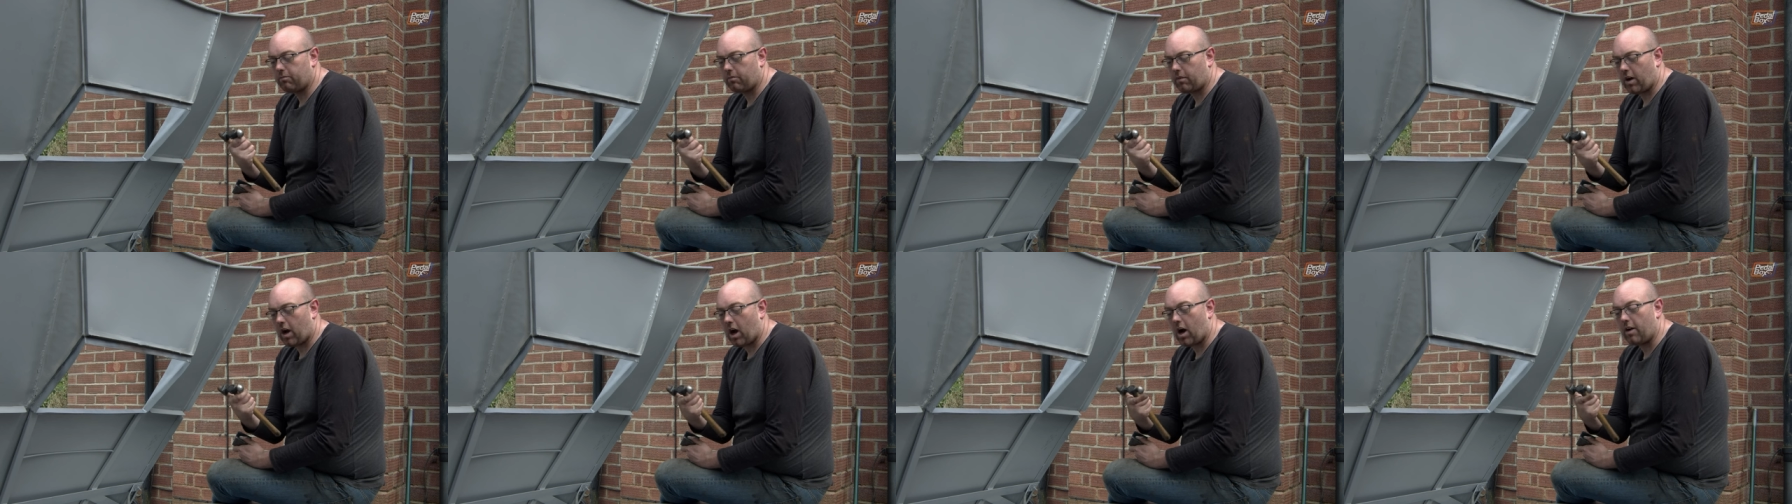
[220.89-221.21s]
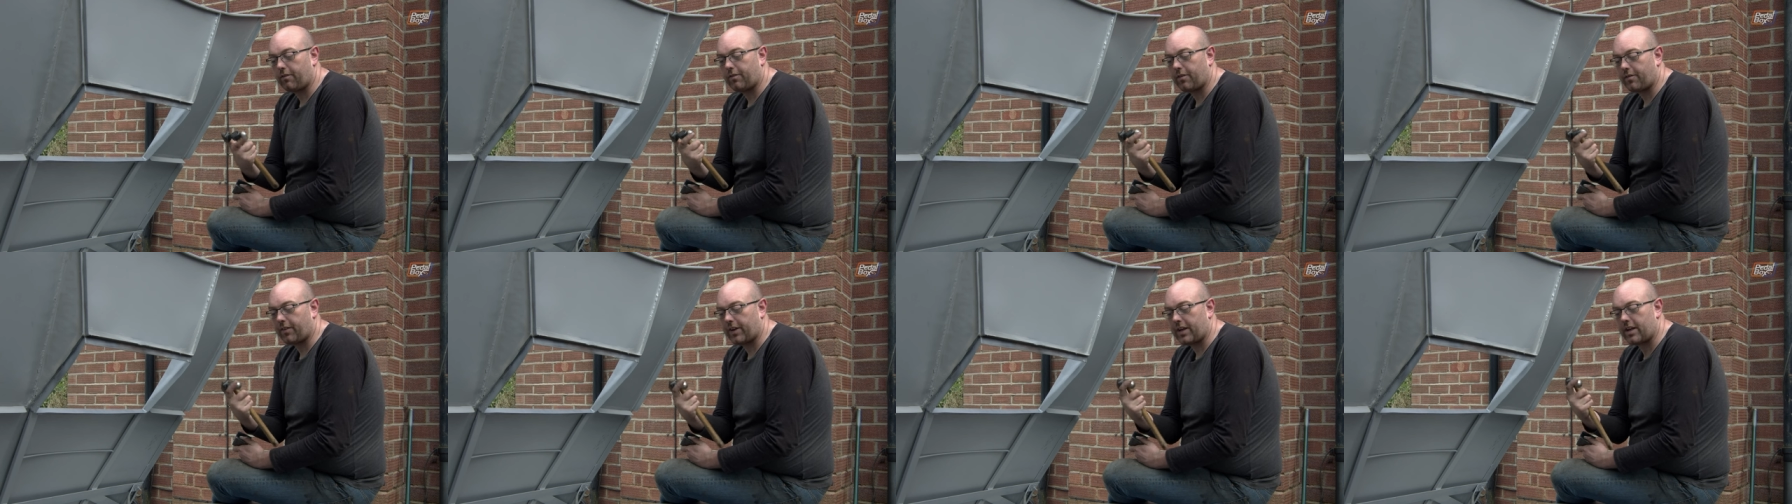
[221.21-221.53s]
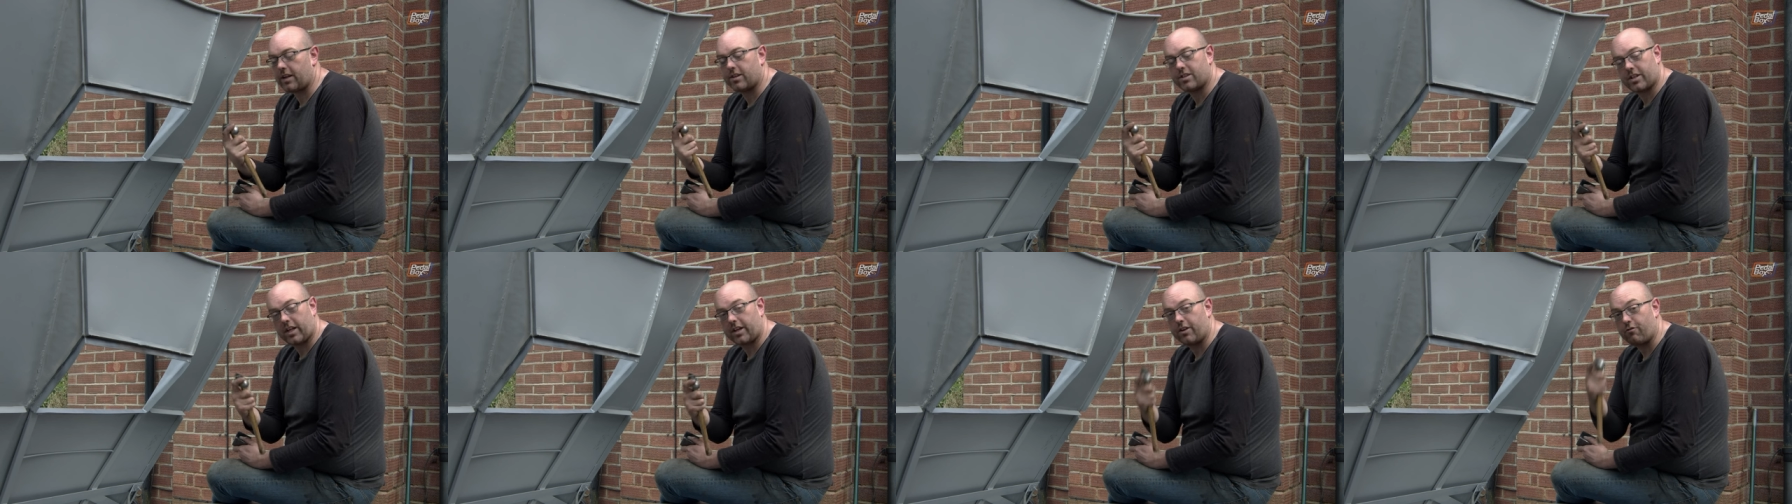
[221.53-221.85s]
half of it
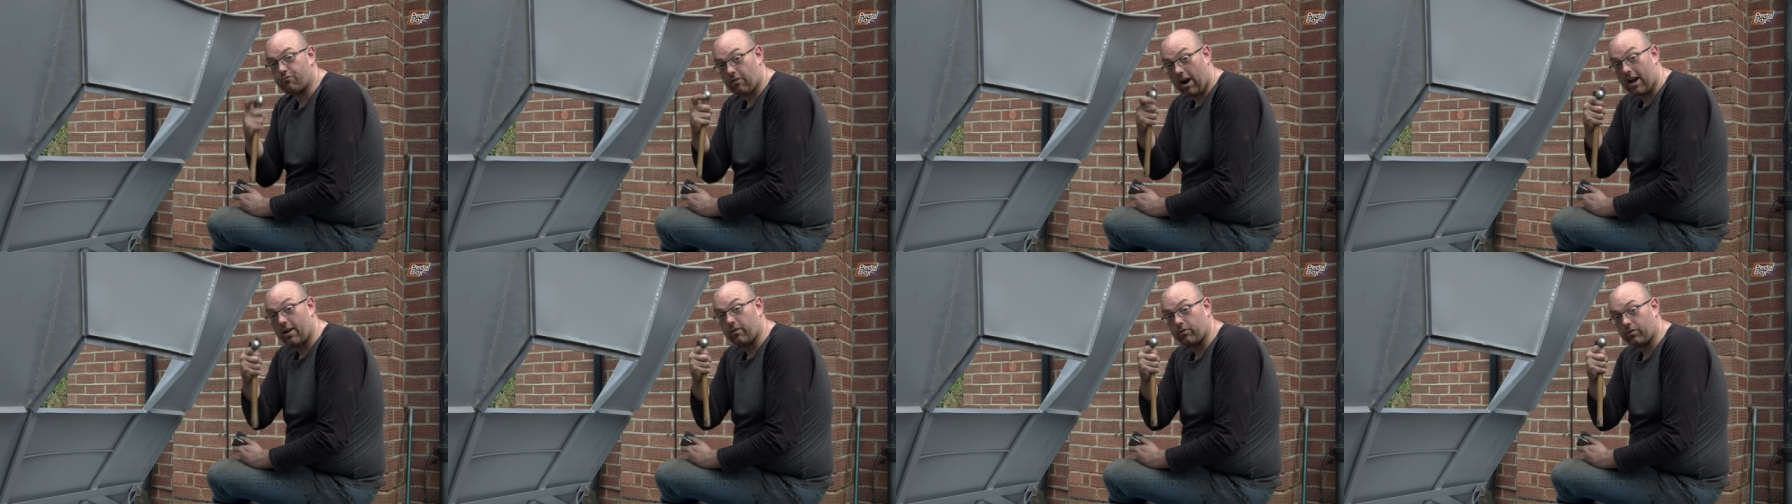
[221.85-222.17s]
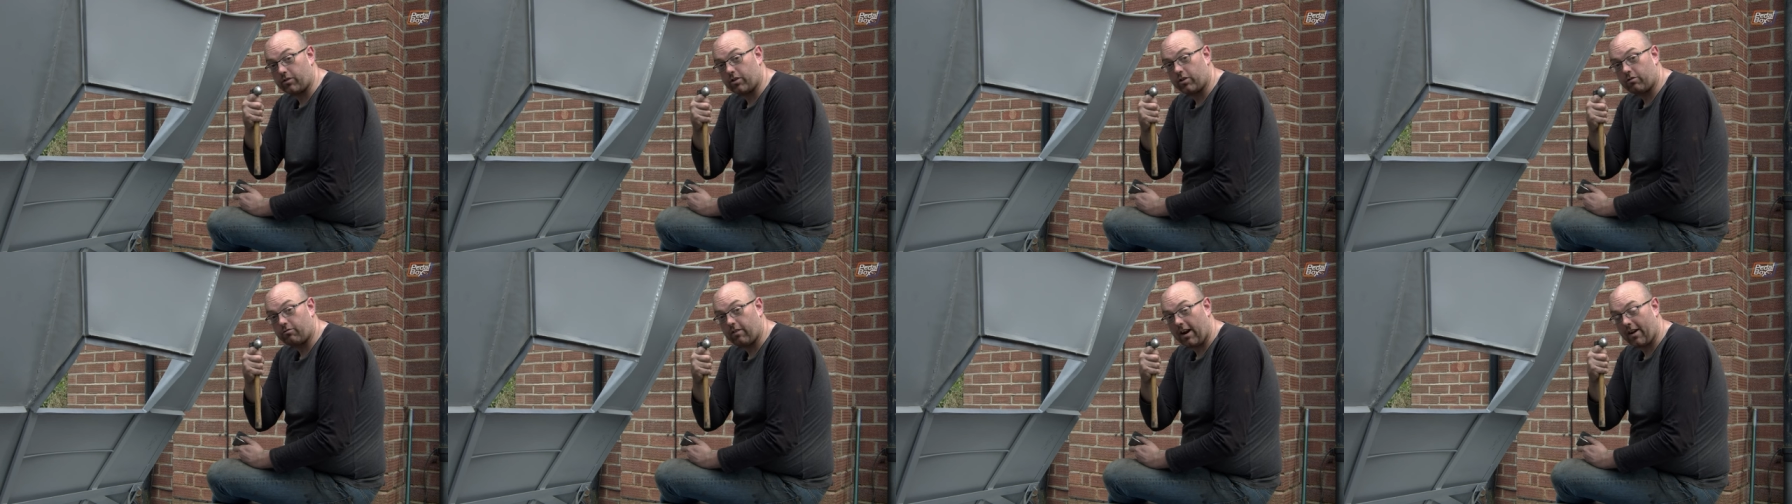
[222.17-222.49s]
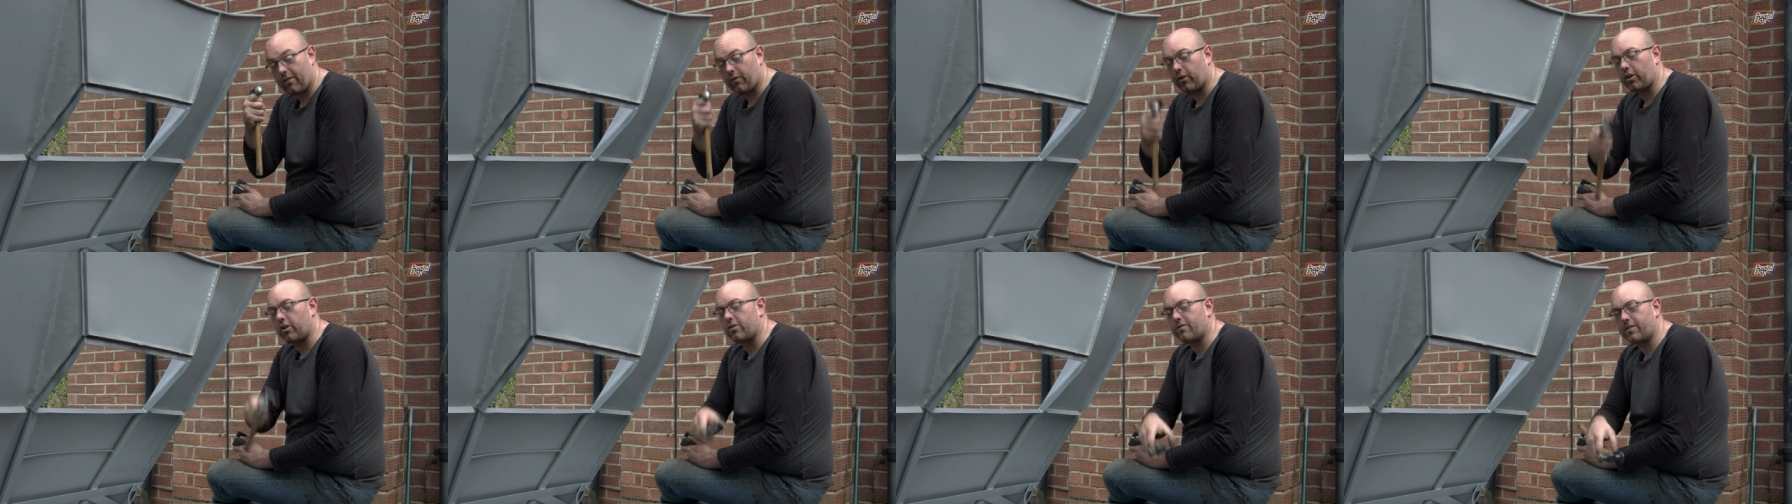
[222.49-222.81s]
is a round
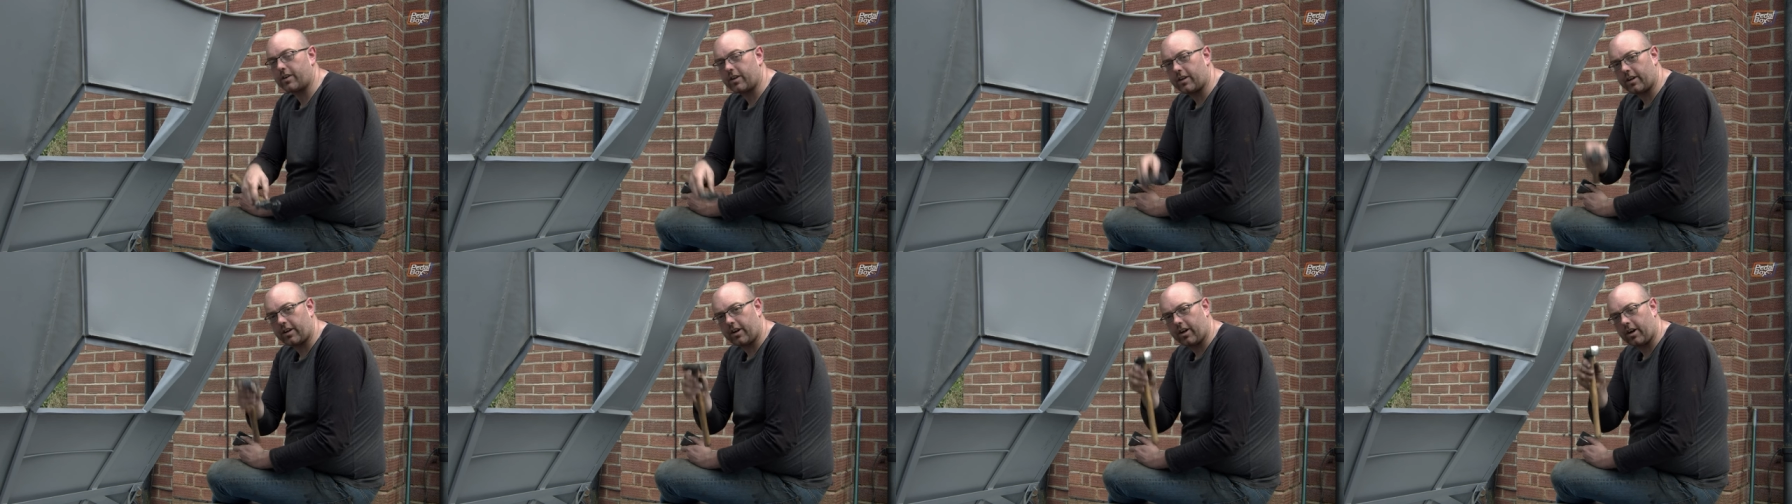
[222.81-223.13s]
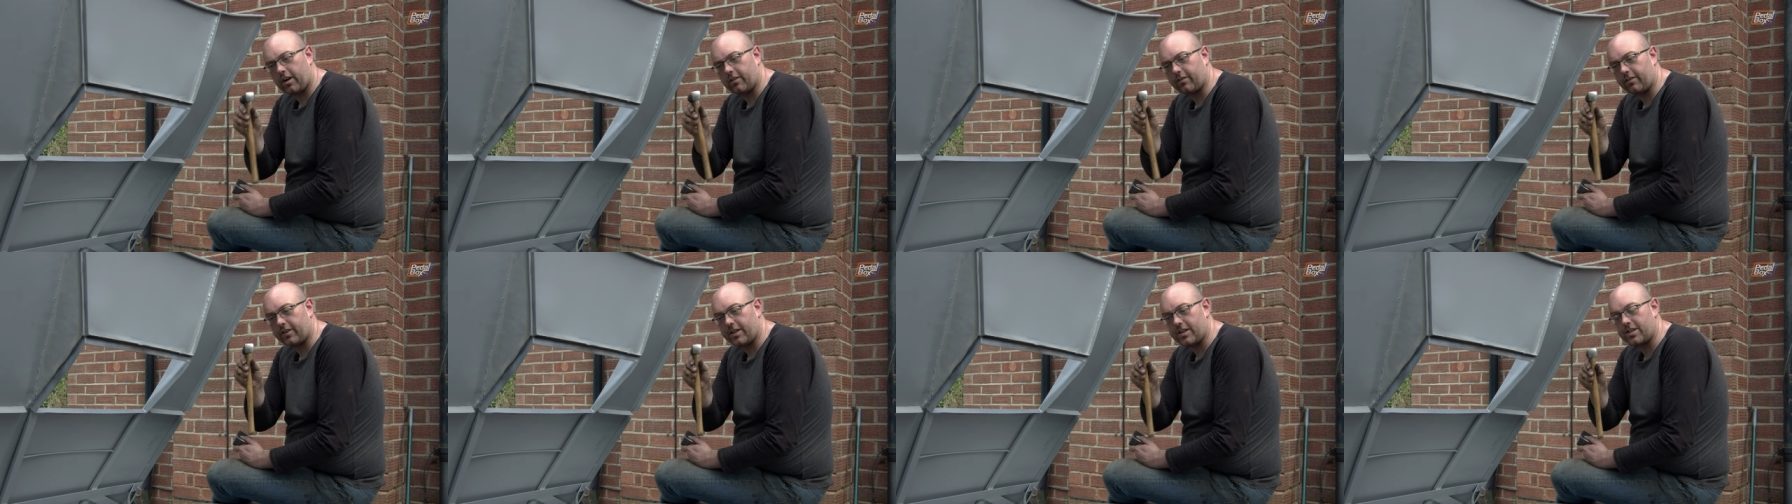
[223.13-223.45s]
round over and half of